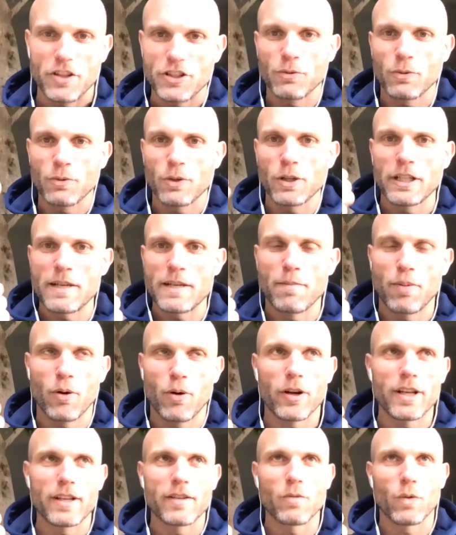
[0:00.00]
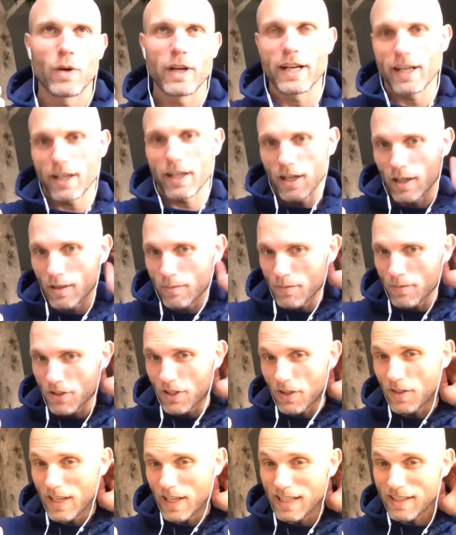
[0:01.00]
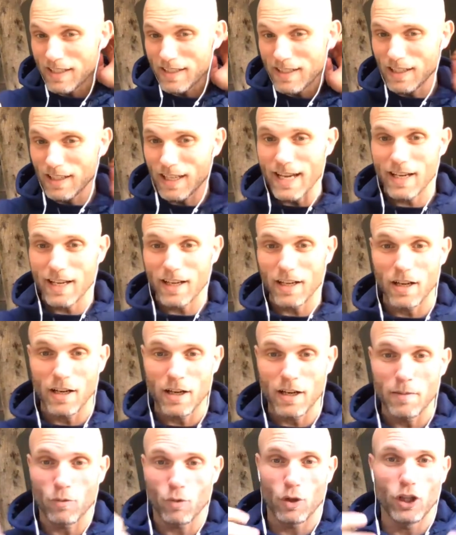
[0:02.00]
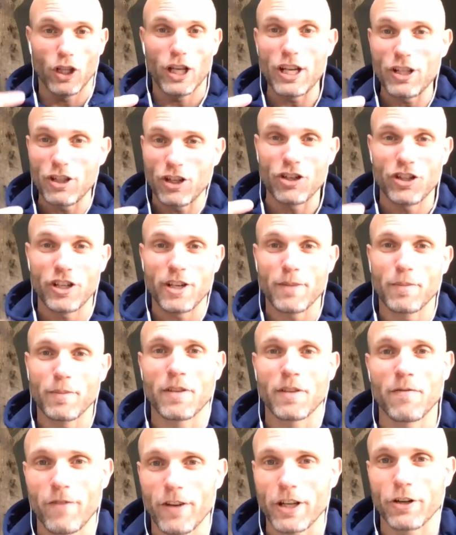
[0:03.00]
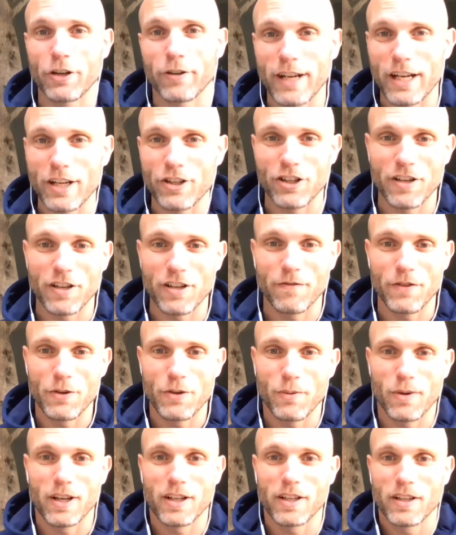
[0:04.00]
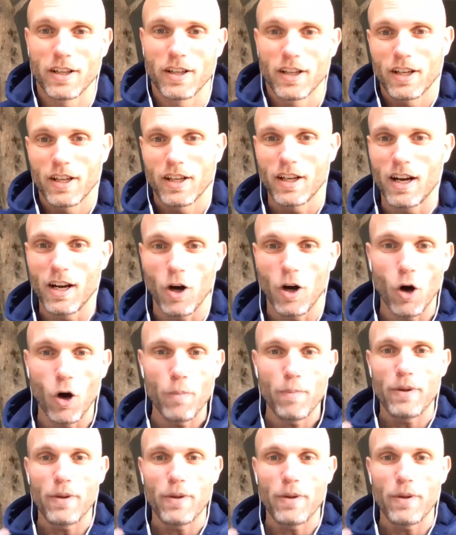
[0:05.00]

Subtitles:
really important when it comes to things like relationship configuration. If you want open